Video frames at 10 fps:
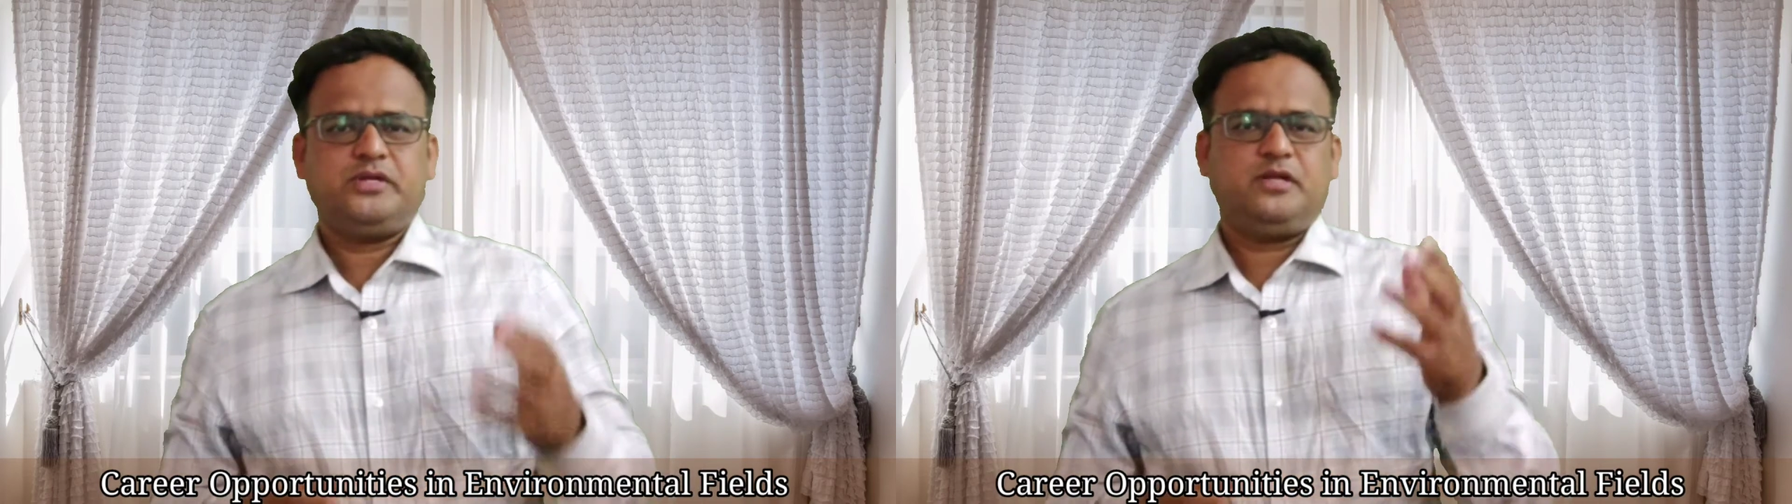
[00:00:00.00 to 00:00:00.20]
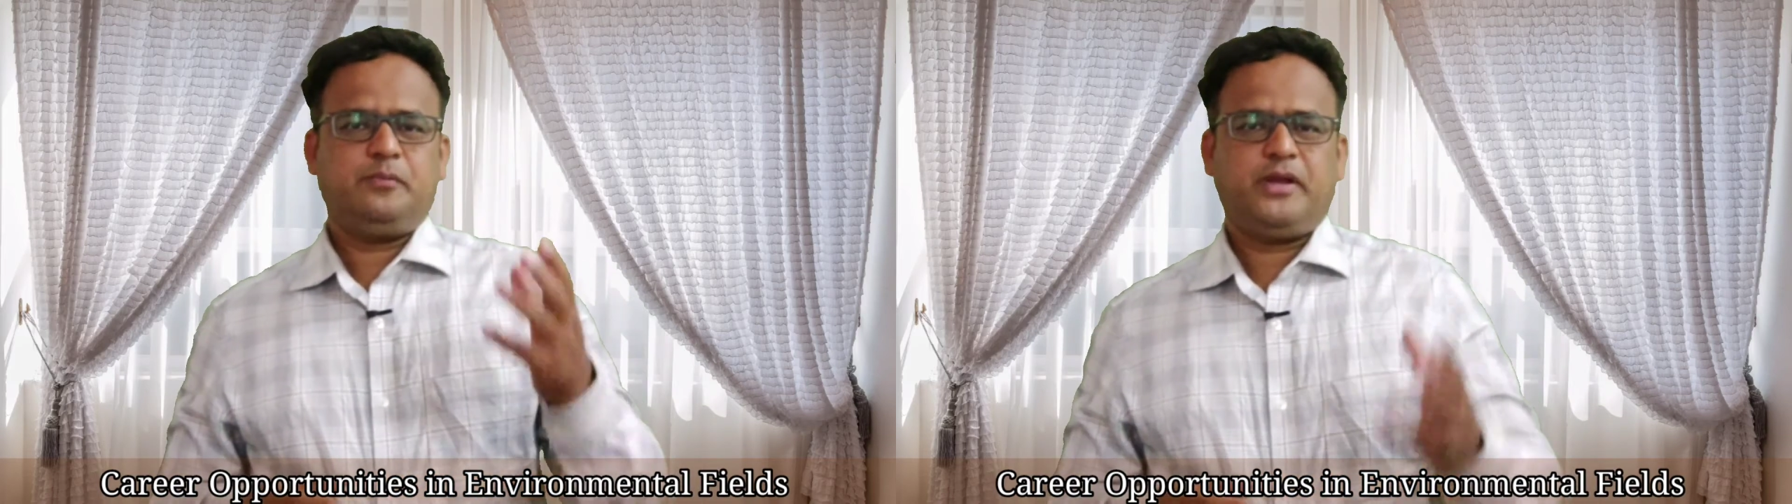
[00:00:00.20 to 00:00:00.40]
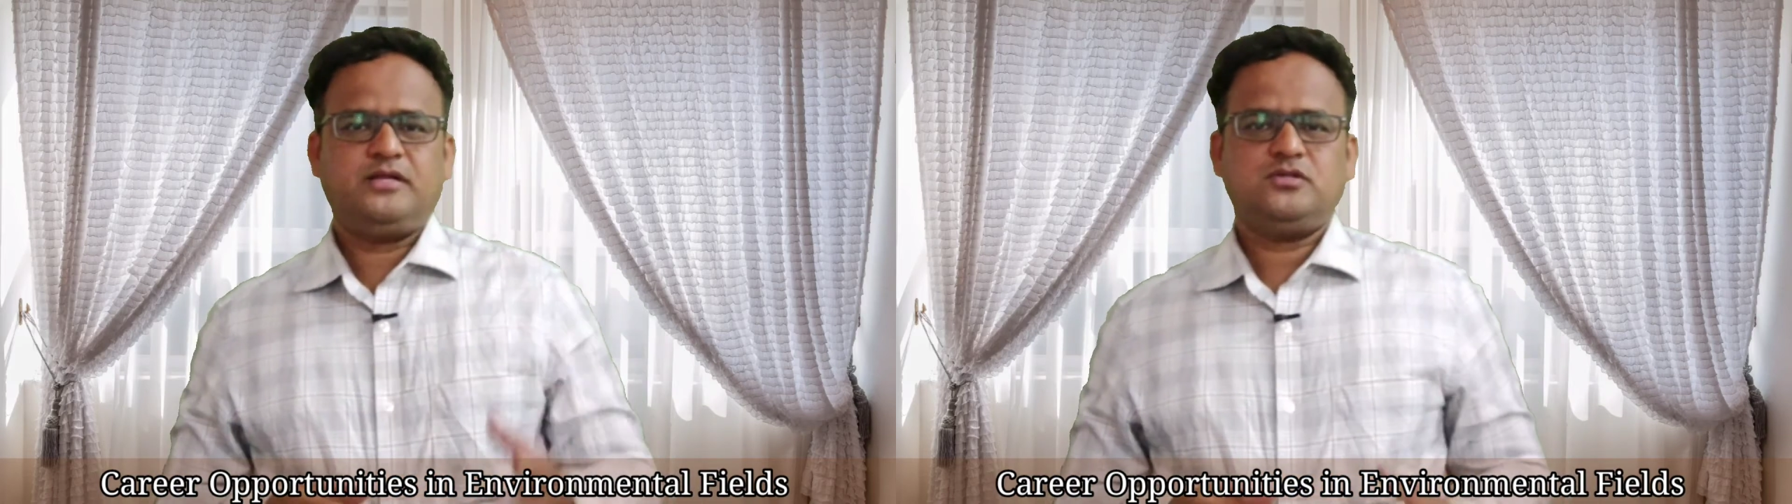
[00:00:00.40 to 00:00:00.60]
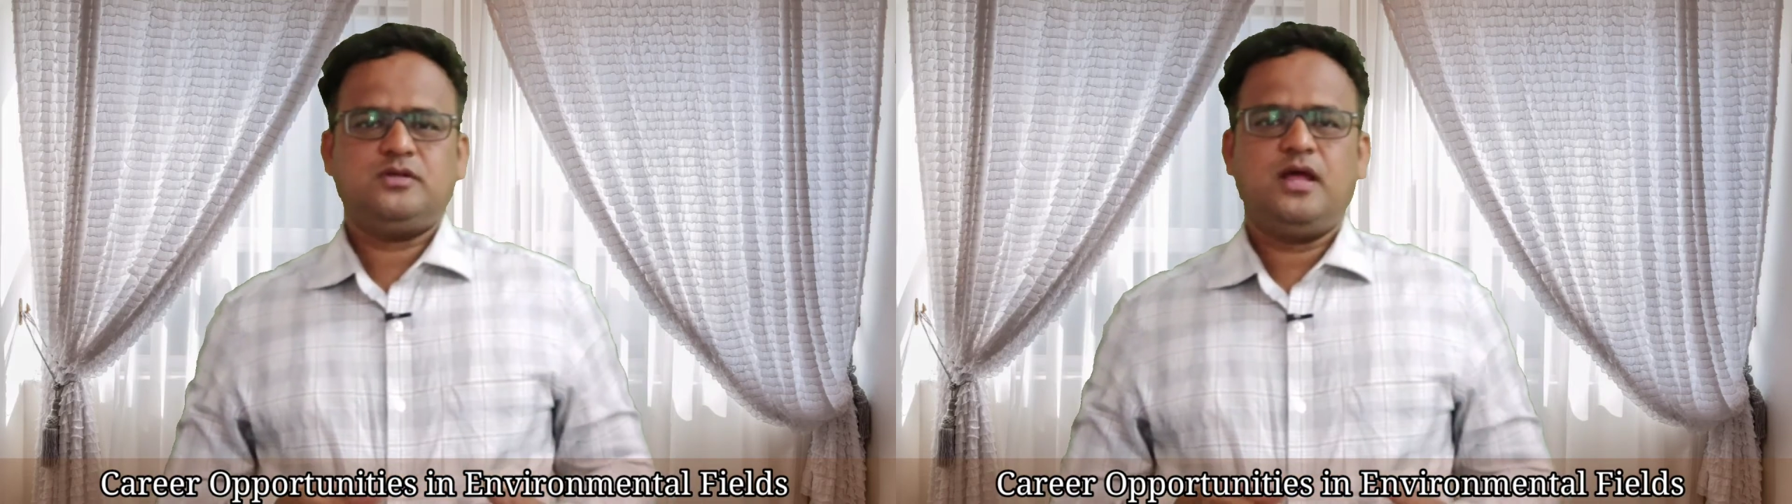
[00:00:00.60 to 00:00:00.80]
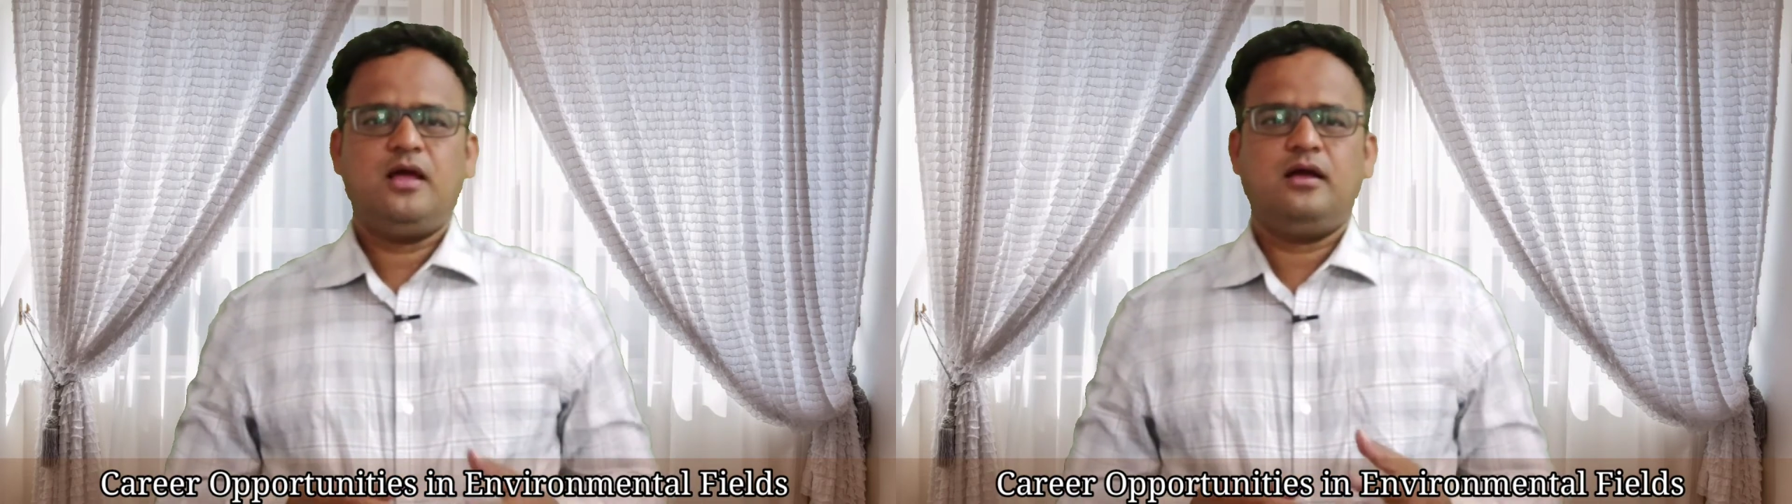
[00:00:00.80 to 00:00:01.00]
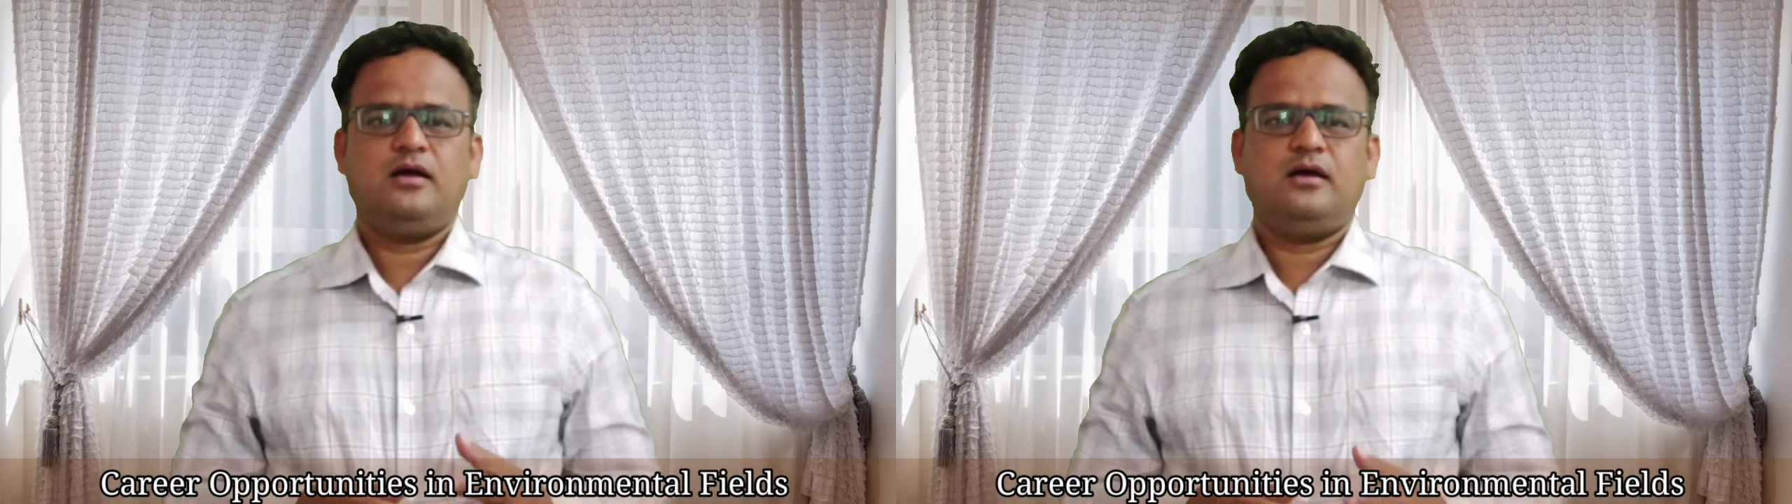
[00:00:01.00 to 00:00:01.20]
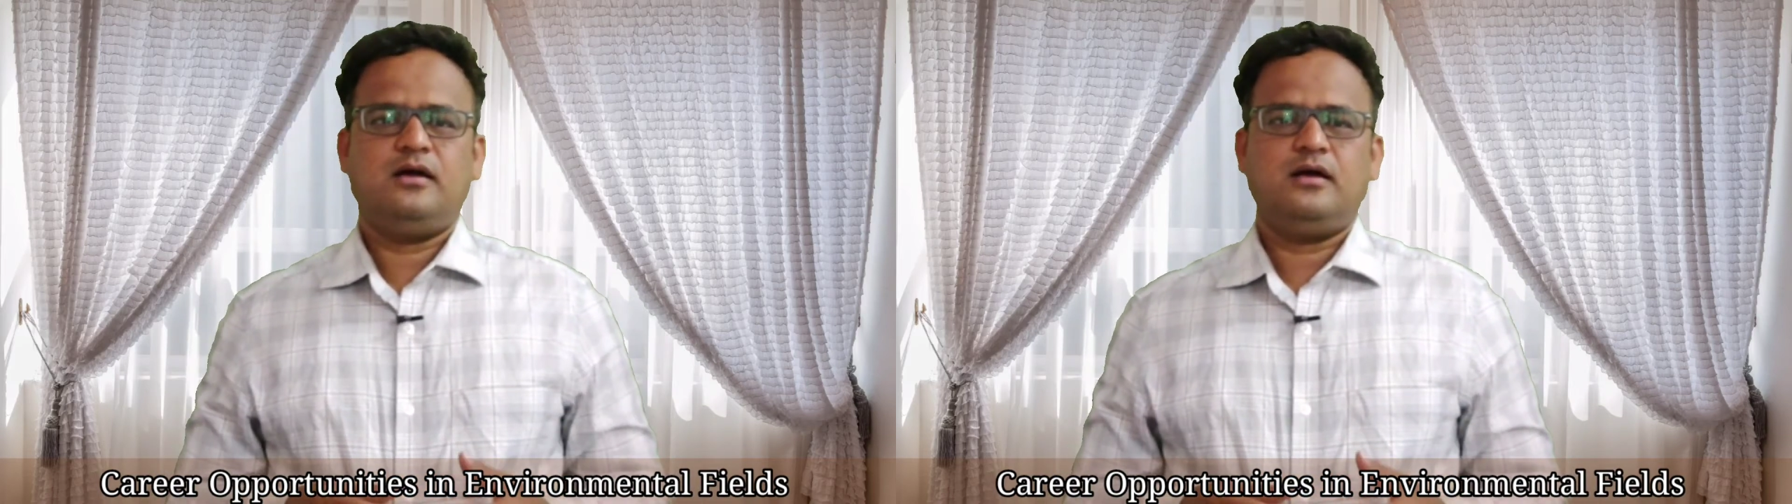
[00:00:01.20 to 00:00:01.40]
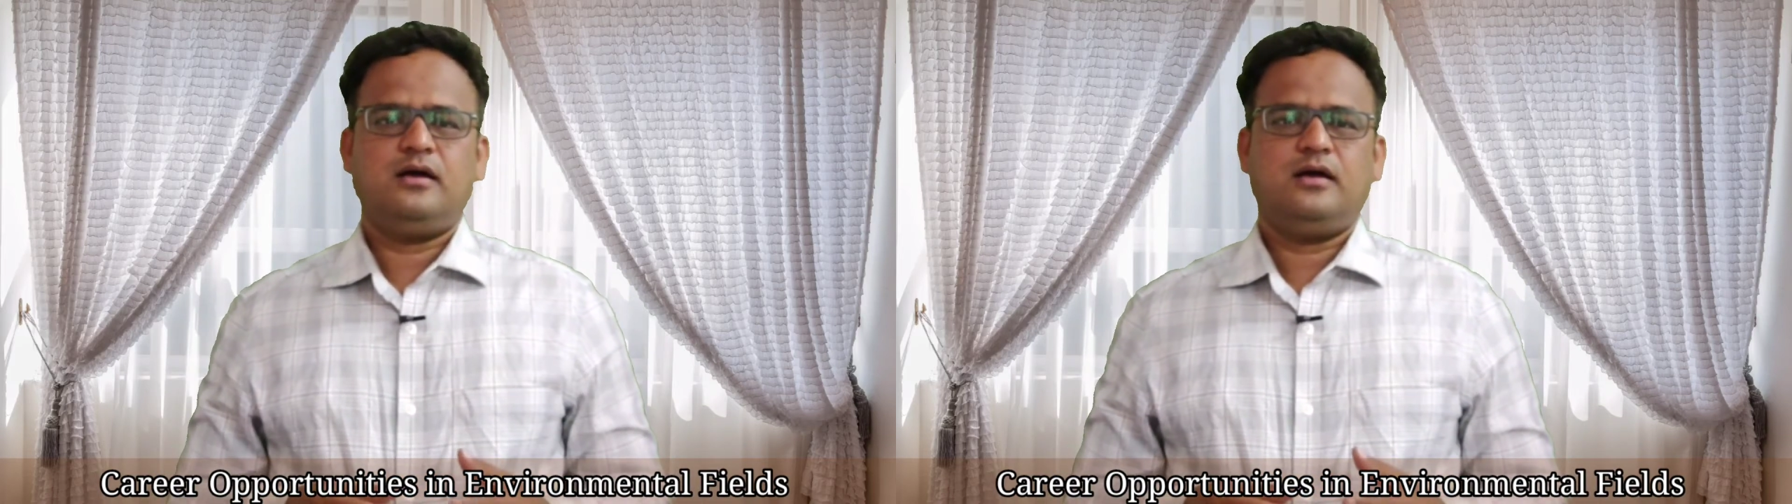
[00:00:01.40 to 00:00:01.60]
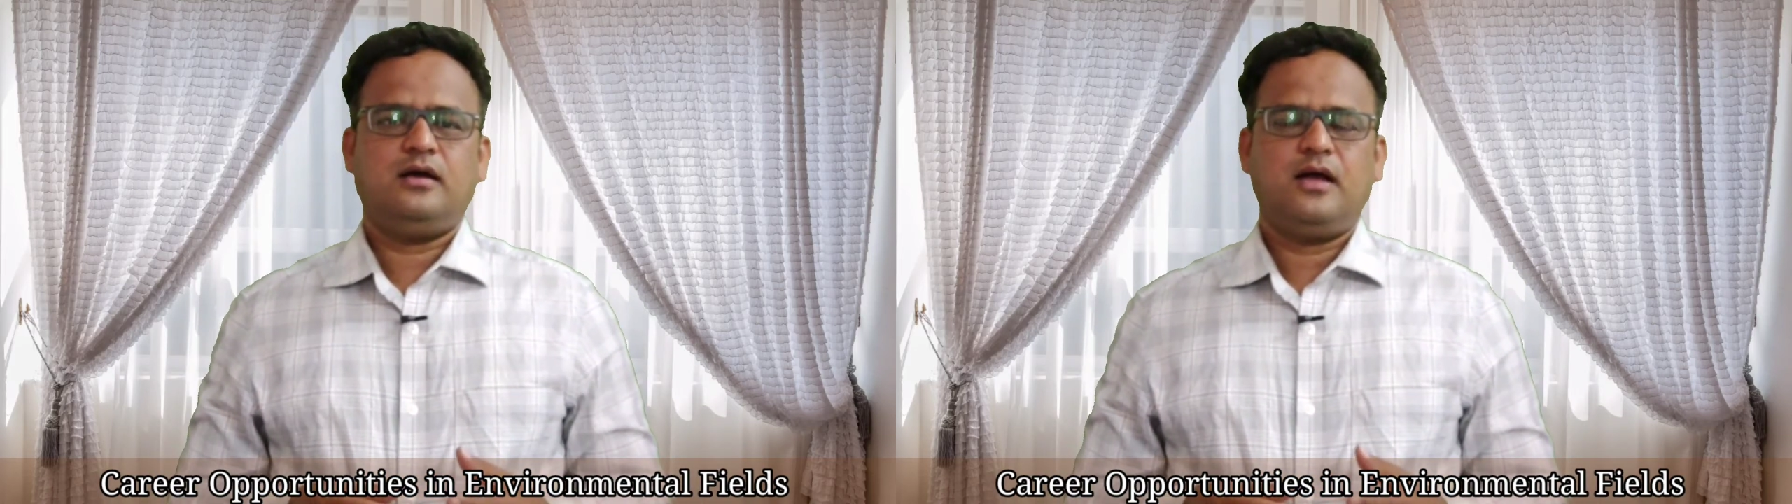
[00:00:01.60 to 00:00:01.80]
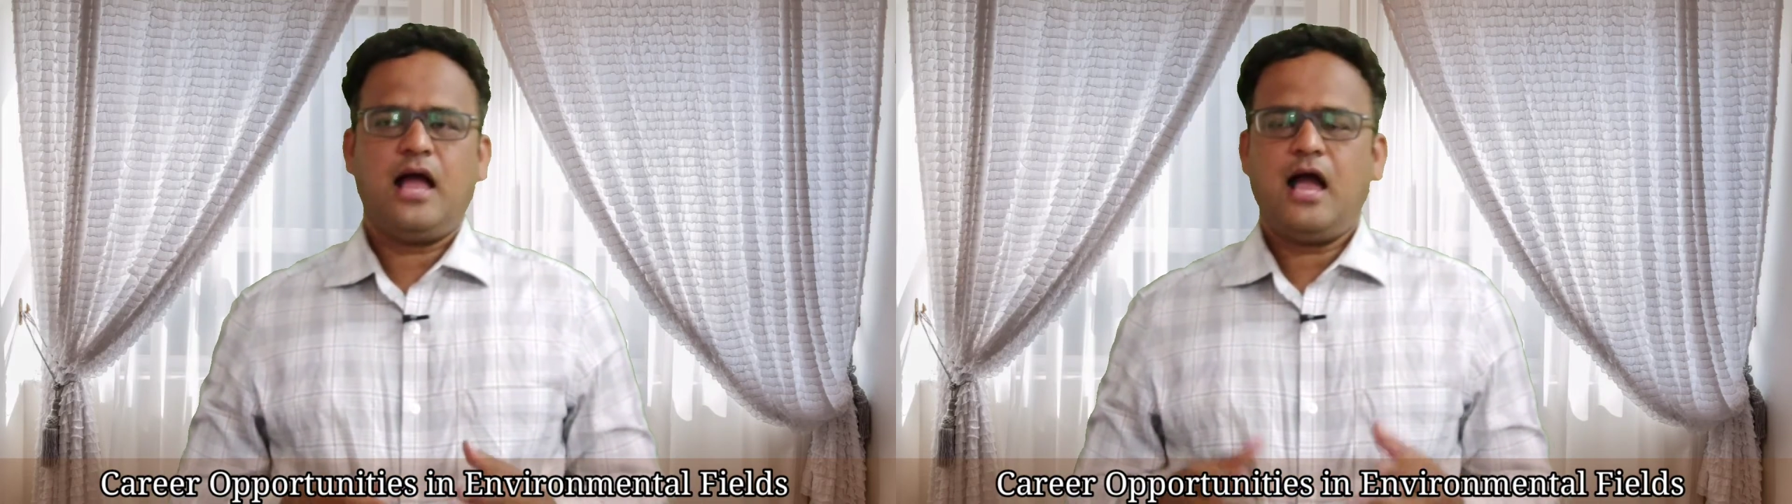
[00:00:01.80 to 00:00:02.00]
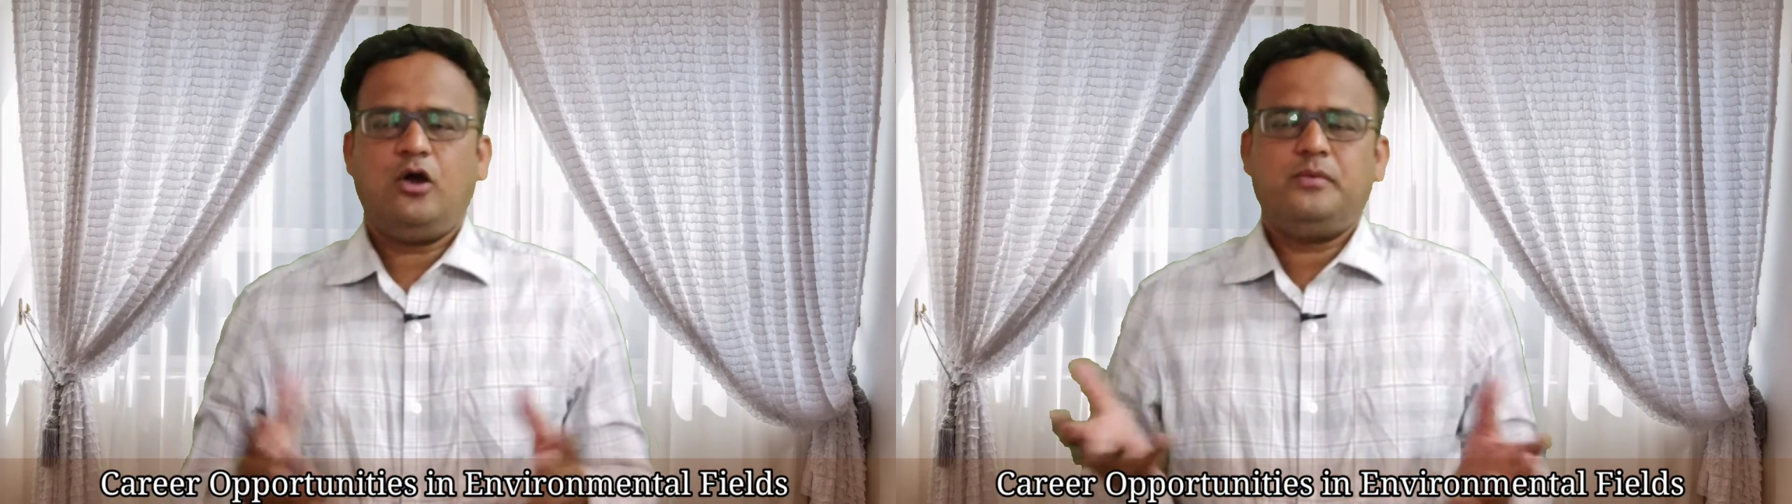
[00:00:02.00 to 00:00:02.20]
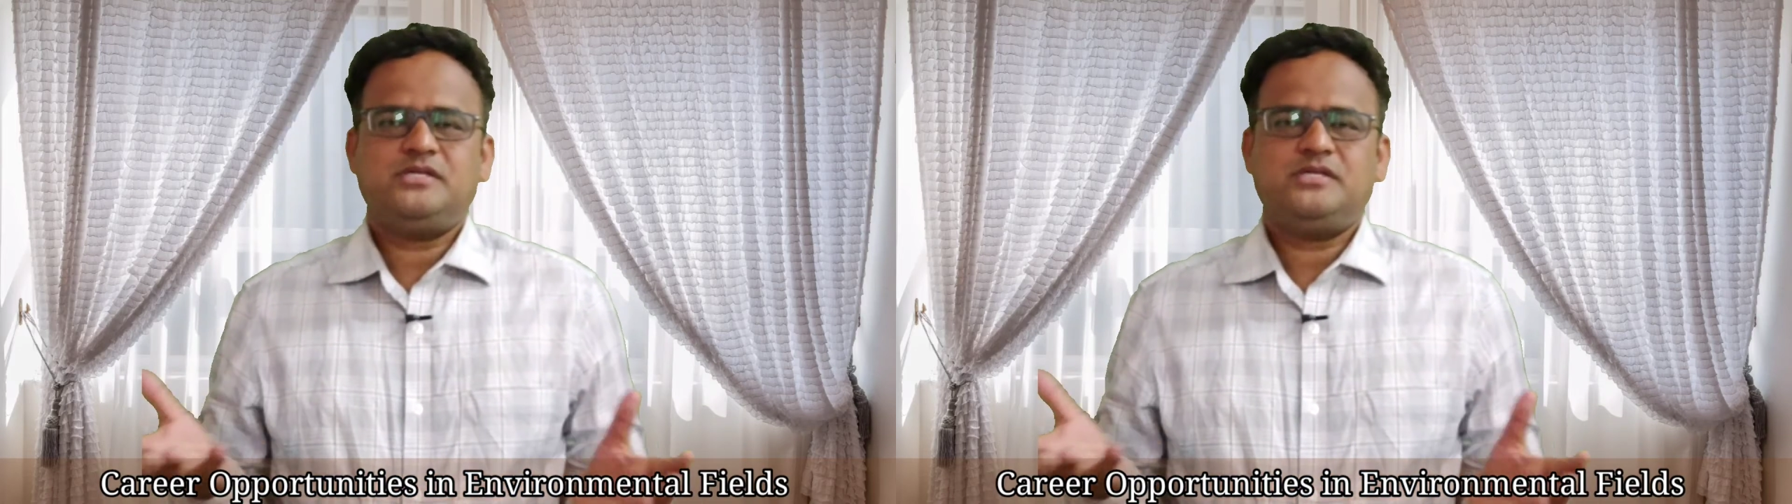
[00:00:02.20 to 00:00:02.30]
it depends on how